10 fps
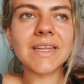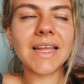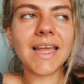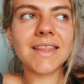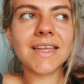
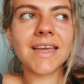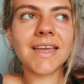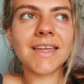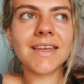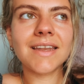
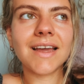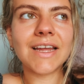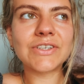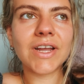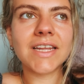then
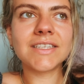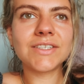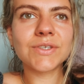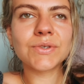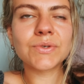I tried
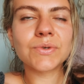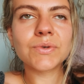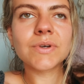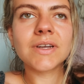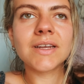
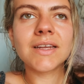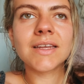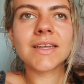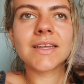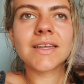to
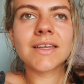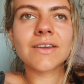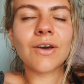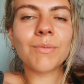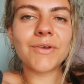
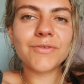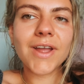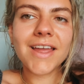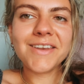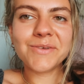call my
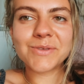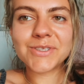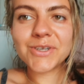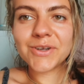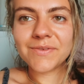friend, no
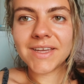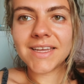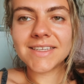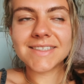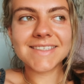
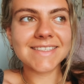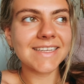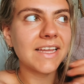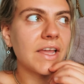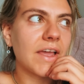service.
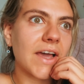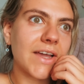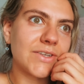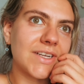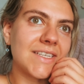I
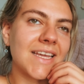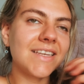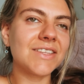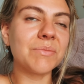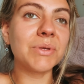tried to get
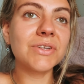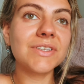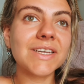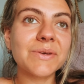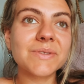into the
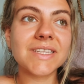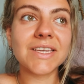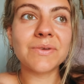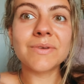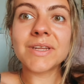building. It was
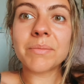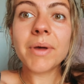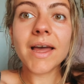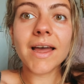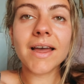like, you need a
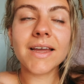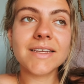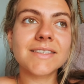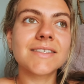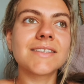
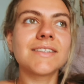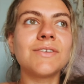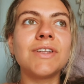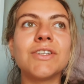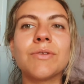pass, you
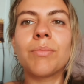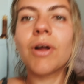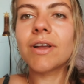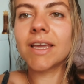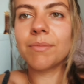need your
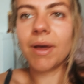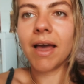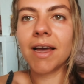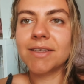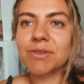parking
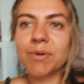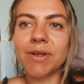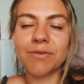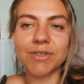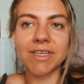pass or
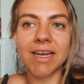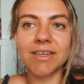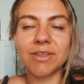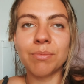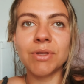whatever to get
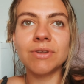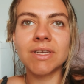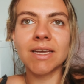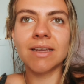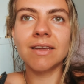into the
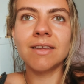building.